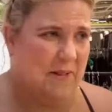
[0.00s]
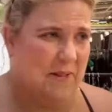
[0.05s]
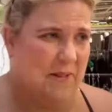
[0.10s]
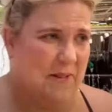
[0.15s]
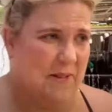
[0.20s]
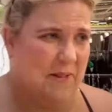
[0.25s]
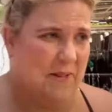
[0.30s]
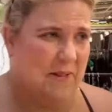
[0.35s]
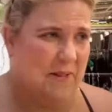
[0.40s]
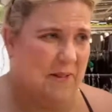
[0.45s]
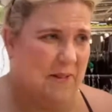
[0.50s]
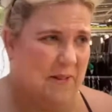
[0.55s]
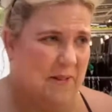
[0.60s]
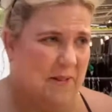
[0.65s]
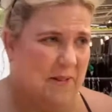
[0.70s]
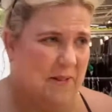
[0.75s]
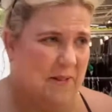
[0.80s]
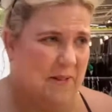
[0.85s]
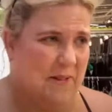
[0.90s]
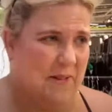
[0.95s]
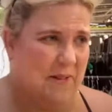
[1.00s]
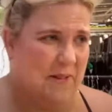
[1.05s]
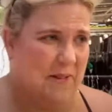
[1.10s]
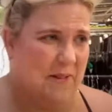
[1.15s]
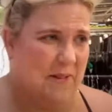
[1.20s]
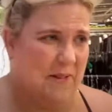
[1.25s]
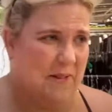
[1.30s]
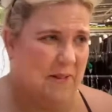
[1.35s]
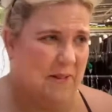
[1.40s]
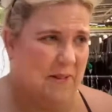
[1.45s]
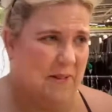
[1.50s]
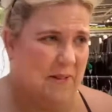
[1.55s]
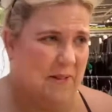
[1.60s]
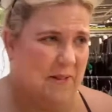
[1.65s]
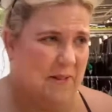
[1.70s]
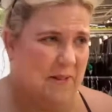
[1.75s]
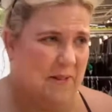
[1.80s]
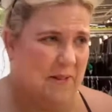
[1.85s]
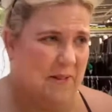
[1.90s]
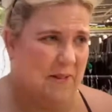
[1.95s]

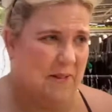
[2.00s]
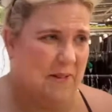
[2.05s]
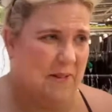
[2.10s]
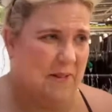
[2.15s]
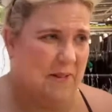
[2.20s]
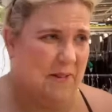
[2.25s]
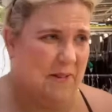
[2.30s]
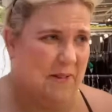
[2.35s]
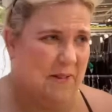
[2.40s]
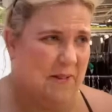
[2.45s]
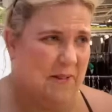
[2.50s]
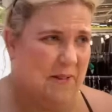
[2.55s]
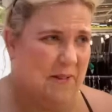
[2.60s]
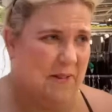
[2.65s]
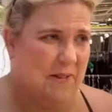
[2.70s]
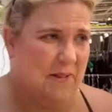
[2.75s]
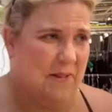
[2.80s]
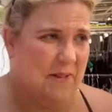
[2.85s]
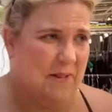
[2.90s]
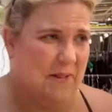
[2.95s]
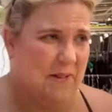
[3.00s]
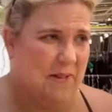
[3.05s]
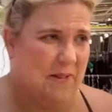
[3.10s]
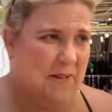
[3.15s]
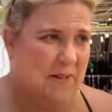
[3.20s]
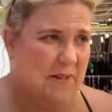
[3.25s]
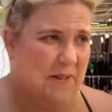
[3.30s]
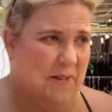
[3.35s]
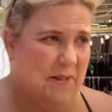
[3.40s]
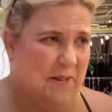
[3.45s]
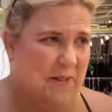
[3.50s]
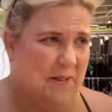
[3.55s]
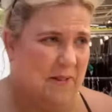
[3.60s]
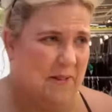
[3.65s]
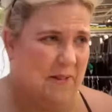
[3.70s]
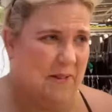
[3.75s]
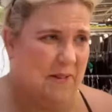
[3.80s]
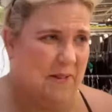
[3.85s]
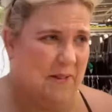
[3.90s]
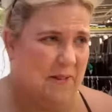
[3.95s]

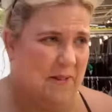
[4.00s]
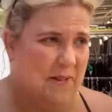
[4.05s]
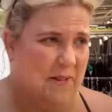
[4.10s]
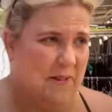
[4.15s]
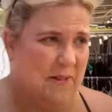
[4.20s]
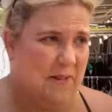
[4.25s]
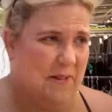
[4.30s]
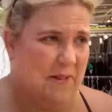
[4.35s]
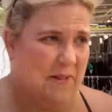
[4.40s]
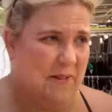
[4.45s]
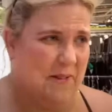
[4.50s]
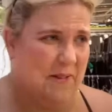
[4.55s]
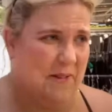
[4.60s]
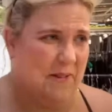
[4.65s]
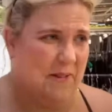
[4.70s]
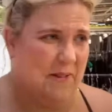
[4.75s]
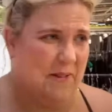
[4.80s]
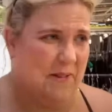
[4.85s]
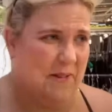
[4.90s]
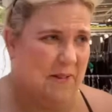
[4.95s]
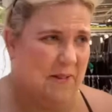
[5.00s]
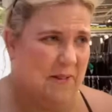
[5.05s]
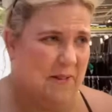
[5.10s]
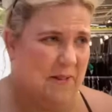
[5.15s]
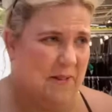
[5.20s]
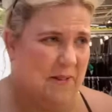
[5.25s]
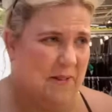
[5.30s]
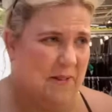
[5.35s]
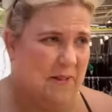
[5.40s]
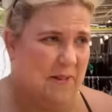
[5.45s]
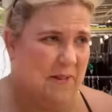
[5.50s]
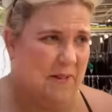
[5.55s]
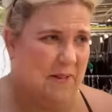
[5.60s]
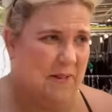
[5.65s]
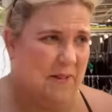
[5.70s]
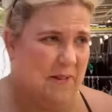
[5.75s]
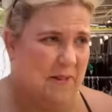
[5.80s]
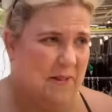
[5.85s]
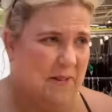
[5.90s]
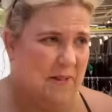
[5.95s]

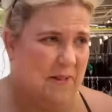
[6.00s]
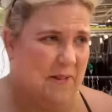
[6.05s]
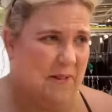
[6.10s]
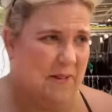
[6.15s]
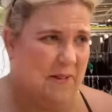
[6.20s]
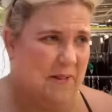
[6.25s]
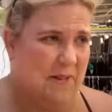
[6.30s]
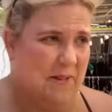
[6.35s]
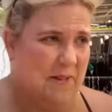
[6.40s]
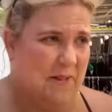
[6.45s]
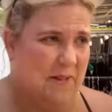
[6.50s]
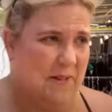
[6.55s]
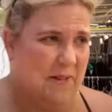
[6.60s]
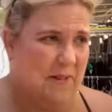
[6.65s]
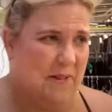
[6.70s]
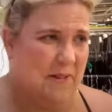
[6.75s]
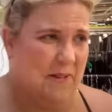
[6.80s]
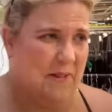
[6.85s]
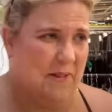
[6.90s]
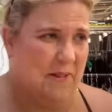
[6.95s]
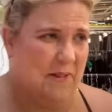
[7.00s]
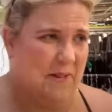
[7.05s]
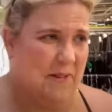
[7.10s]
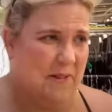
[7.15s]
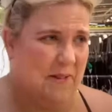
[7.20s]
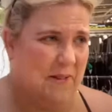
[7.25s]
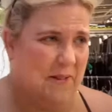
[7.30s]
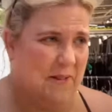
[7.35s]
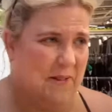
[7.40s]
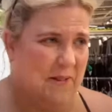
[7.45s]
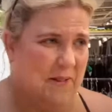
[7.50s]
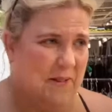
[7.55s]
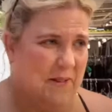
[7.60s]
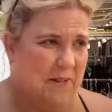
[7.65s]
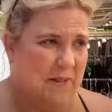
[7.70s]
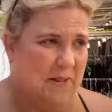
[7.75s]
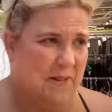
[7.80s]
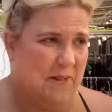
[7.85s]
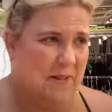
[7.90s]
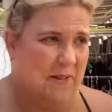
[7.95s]
[no speech]